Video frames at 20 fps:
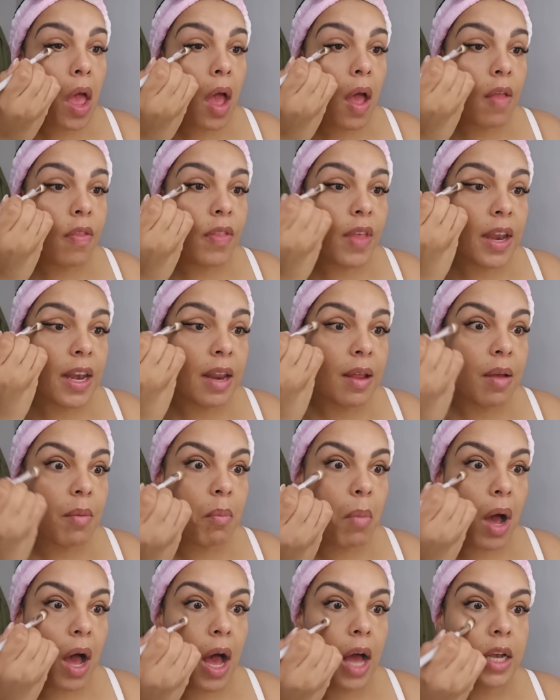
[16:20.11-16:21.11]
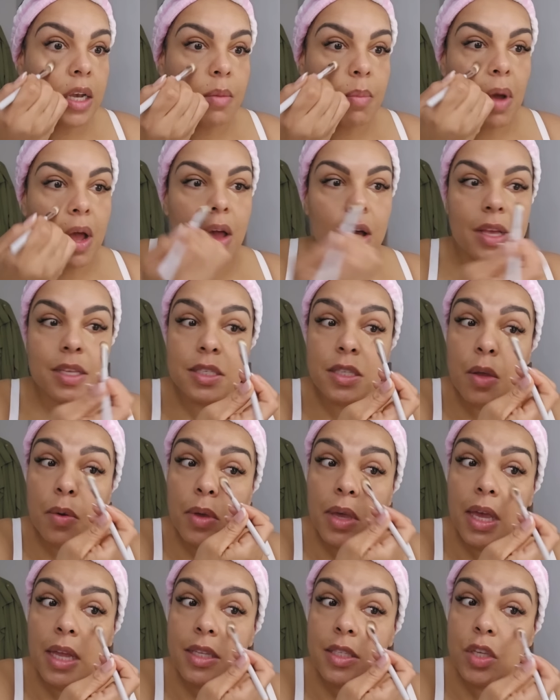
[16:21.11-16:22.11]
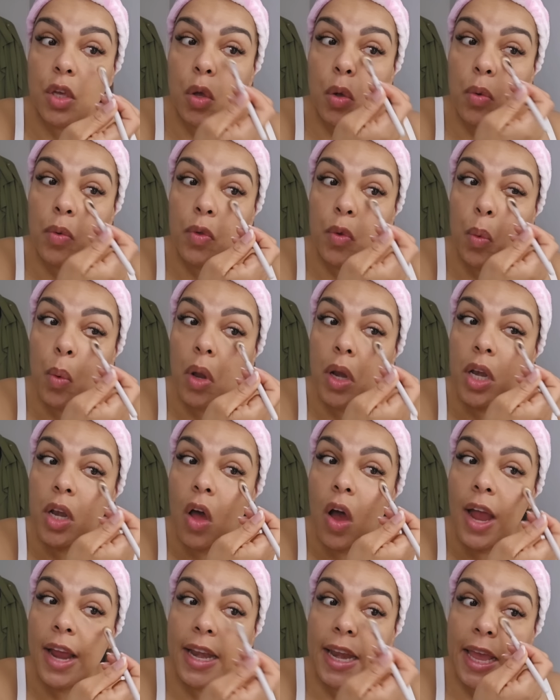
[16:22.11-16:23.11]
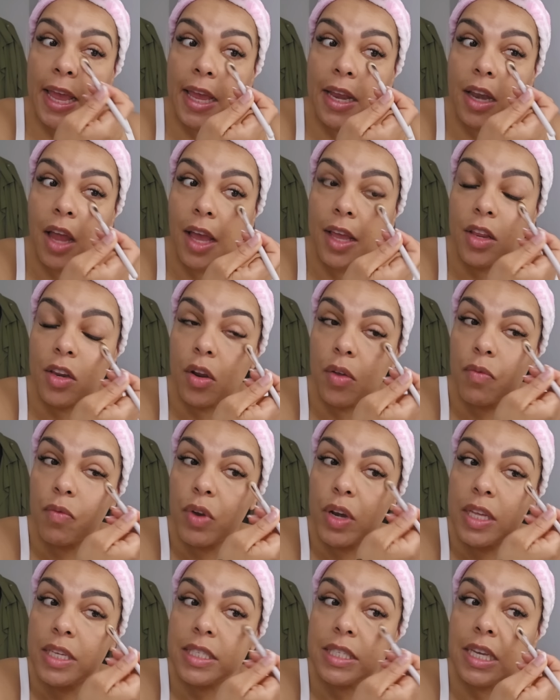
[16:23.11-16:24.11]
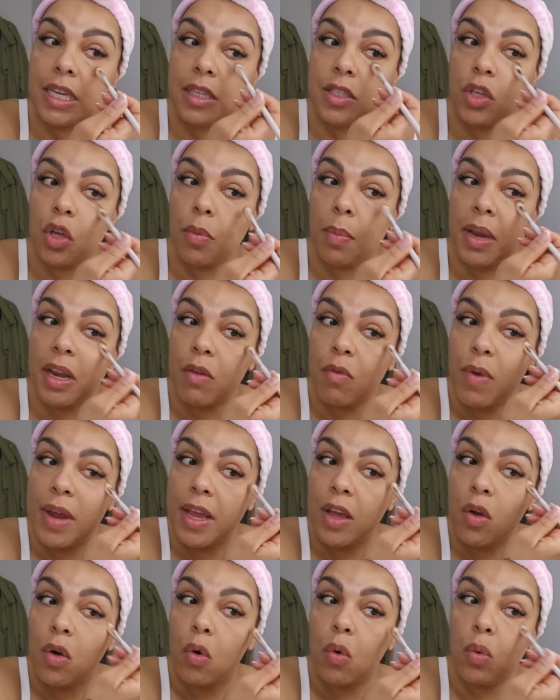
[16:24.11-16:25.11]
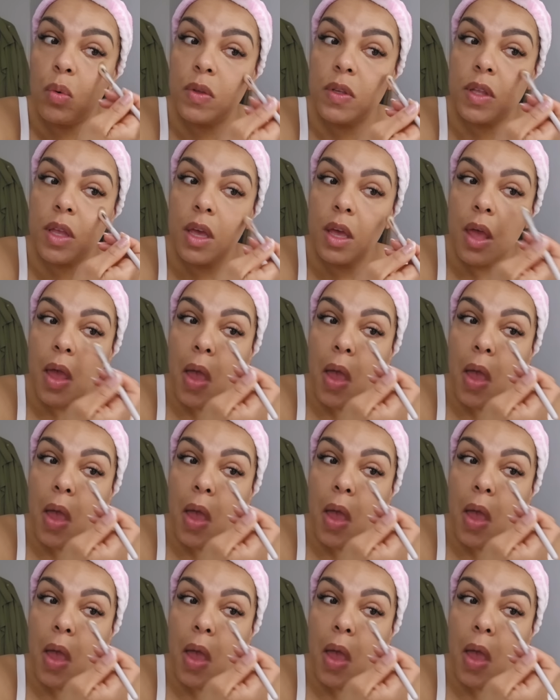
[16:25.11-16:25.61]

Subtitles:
And then my under my eyes don't get too sort of liney, like you don't really see too many wrinkles.